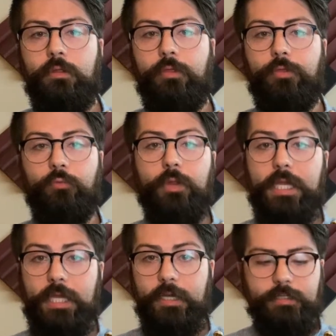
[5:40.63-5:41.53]

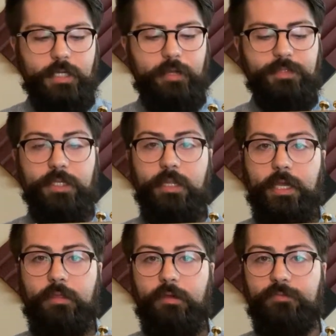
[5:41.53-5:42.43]
3 times the
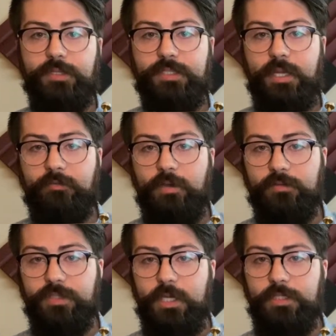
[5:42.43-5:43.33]
length of the second valve
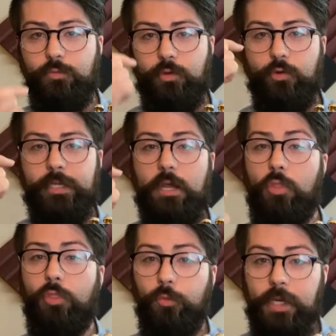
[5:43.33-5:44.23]
slide. So we're going down
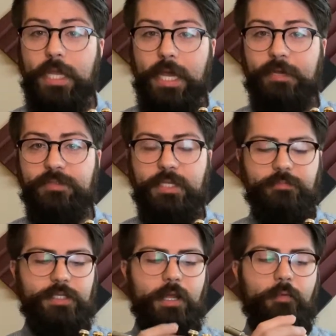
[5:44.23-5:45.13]
3 half
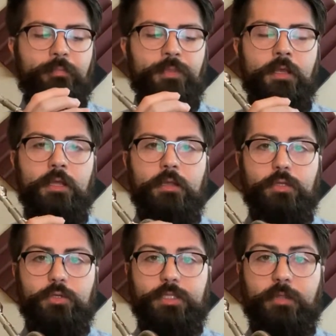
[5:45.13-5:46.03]
steps now
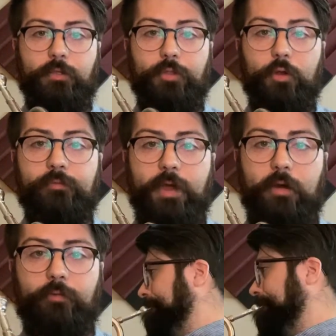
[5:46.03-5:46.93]
using the third valve.